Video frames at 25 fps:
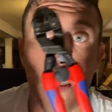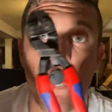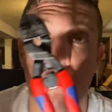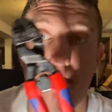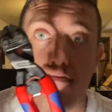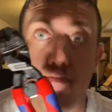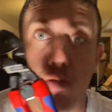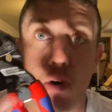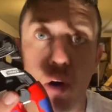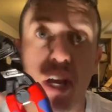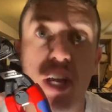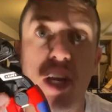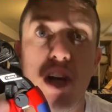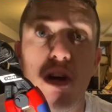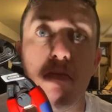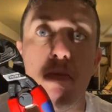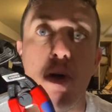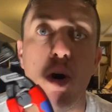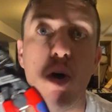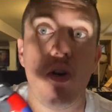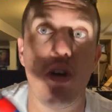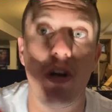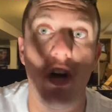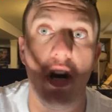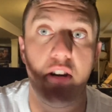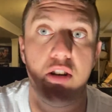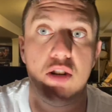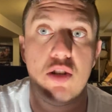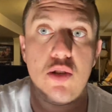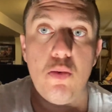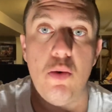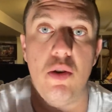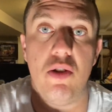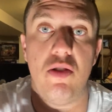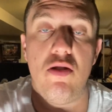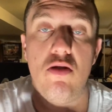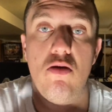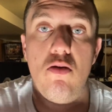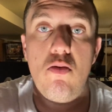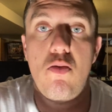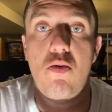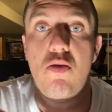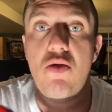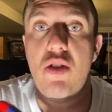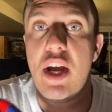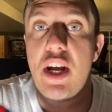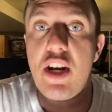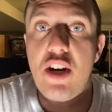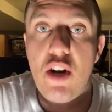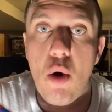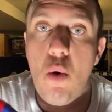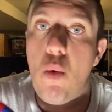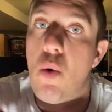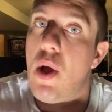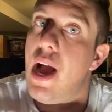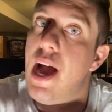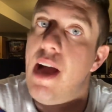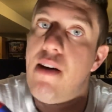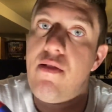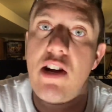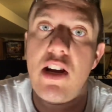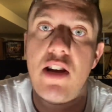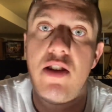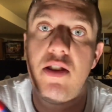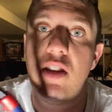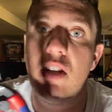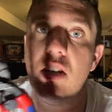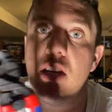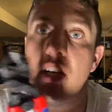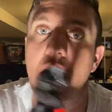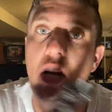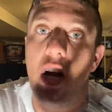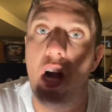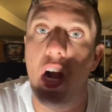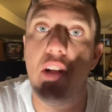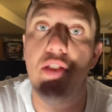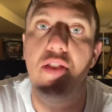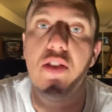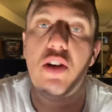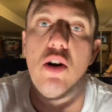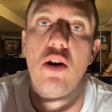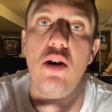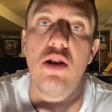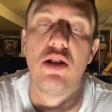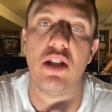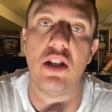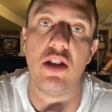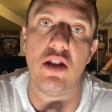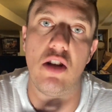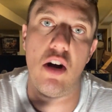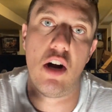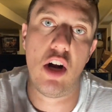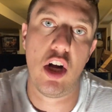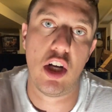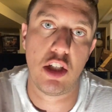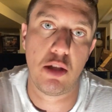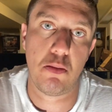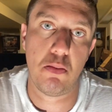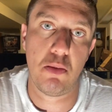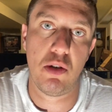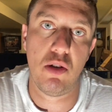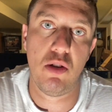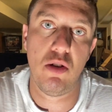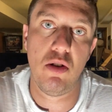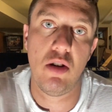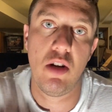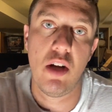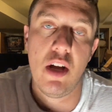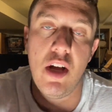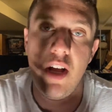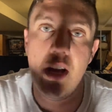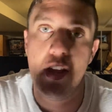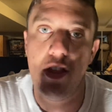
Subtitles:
Bring your bolt cutters with you. They don't have anything to cut the hooks at the hospital.